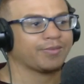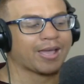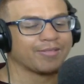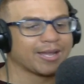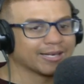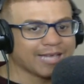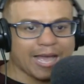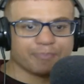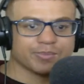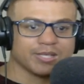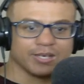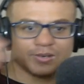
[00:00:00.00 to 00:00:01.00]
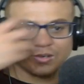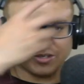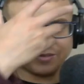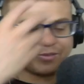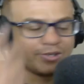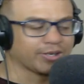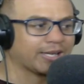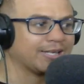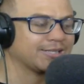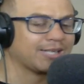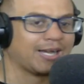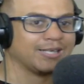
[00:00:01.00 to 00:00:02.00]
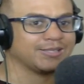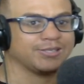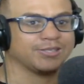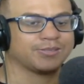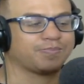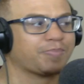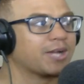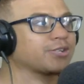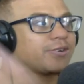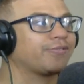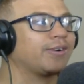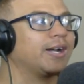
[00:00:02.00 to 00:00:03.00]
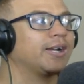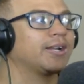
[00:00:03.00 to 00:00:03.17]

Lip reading: and that captain, if you look at his eyes, he's petrified